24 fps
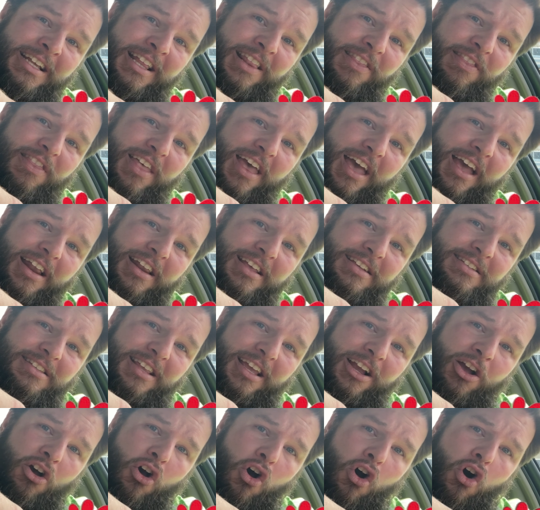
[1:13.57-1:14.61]
That is
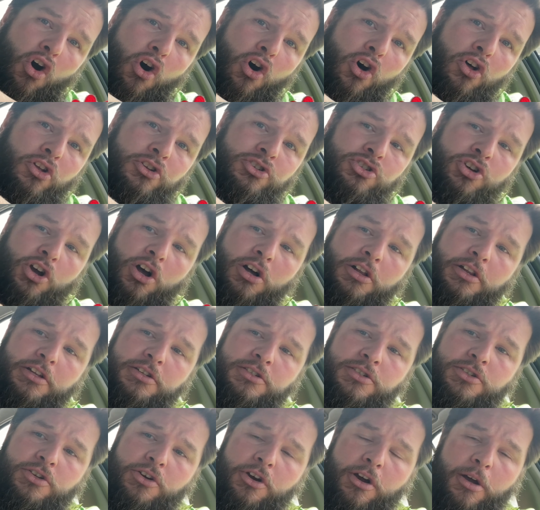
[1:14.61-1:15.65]
like all chocolate
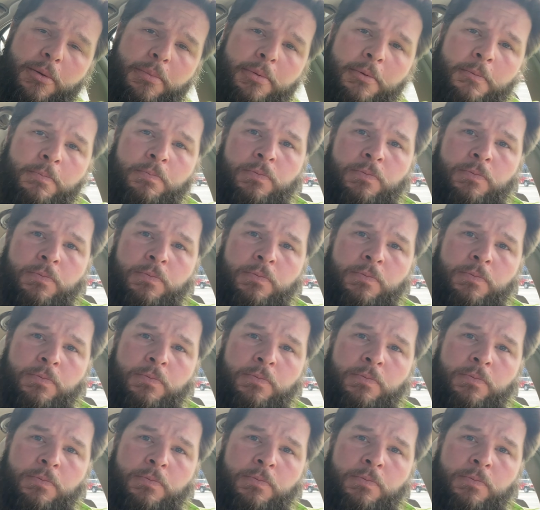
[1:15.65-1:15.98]
syrup.